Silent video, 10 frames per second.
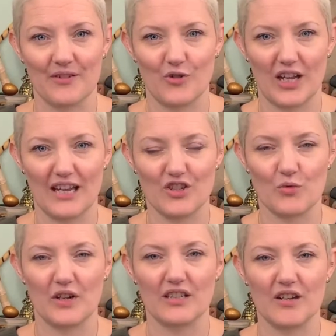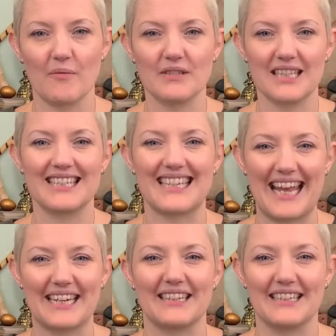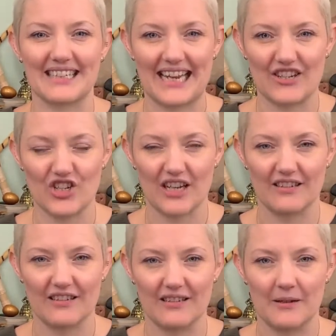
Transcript: Okay, so when it comes to setting an intention,